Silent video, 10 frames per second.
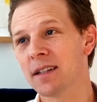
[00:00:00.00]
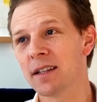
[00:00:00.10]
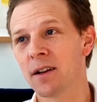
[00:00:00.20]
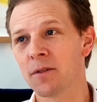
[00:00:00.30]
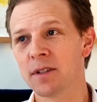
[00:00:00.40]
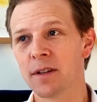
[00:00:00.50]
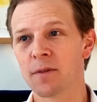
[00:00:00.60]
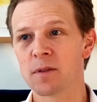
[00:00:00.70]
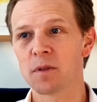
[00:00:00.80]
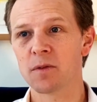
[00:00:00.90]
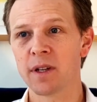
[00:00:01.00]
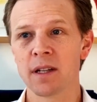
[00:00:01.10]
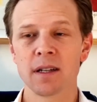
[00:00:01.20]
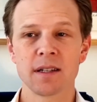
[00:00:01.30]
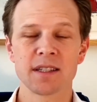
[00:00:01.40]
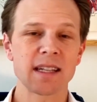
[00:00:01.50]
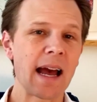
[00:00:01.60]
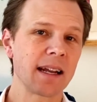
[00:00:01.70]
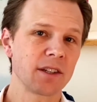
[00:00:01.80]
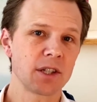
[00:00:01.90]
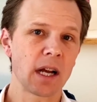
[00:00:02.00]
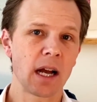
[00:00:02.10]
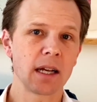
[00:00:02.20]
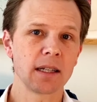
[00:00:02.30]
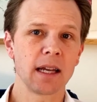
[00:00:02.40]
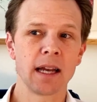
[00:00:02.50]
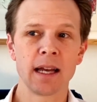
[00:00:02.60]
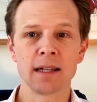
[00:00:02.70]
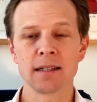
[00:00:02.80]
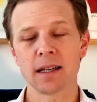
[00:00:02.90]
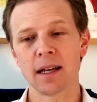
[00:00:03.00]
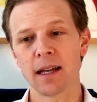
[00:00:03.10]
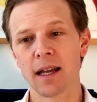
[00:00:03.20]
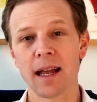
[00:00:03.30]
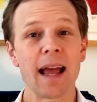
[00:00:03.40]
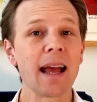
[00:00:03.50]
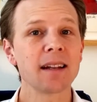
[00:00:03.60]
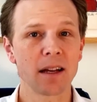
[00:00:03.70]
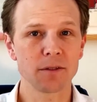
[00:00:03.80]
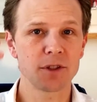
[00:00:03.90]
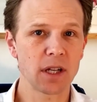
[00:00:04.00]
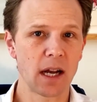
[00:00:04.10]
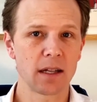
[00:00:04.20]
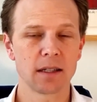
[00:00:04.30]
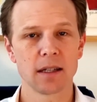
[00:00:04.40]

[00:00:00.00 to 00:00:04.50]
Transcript: you know, the difference between a static shot and a handheld shot.